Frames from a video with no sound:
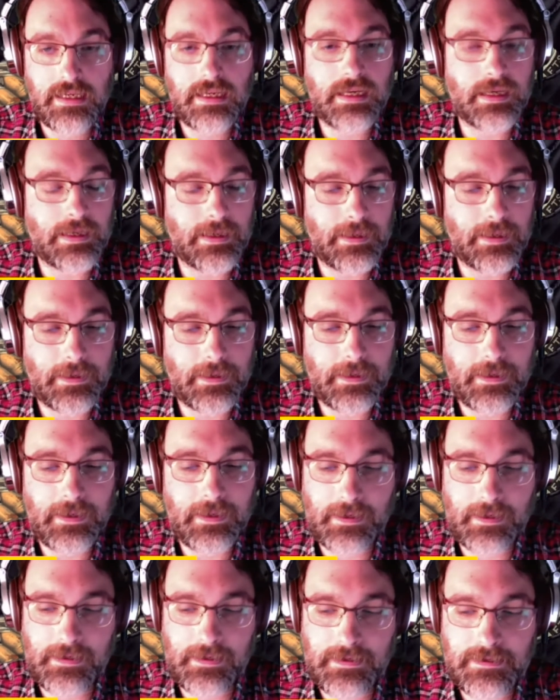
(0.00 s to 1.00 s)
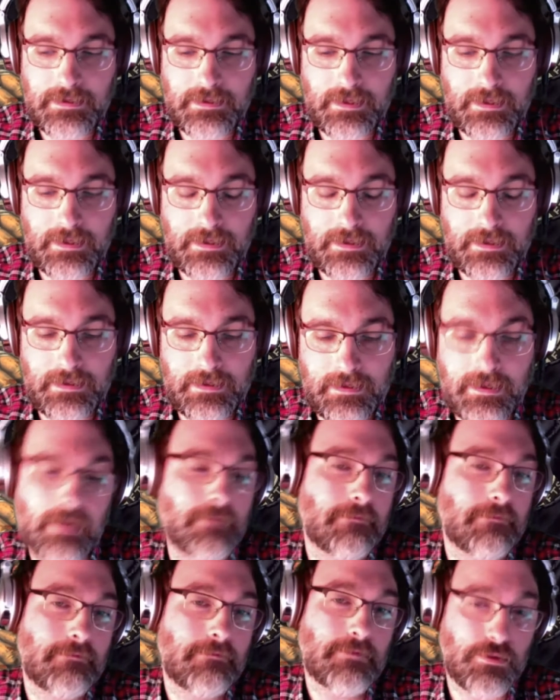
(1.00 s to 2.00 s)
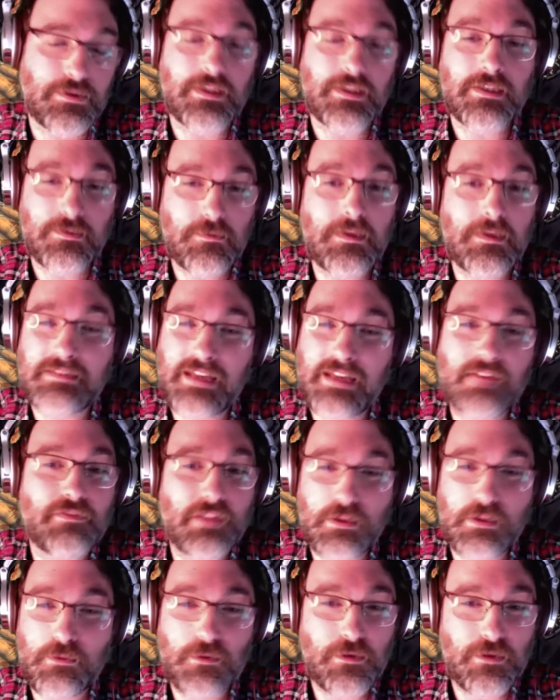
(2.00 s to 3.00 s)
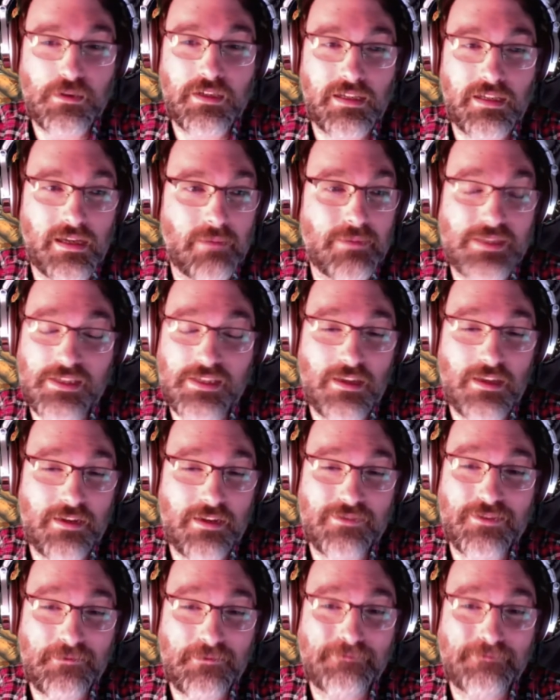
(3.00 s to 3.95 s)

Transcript: Uh, and yeah, so it's it's definitely worth looking up. It's a lot of fun.